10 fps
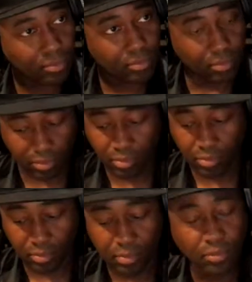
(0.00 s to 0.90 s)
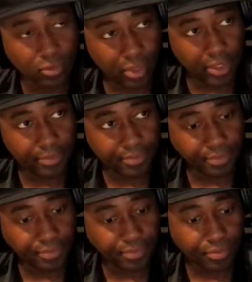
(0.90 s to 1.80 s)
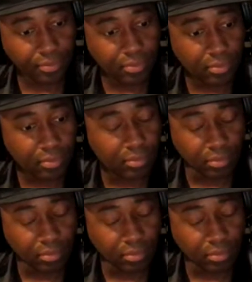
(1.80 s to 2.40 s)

comfortable, right. I should be making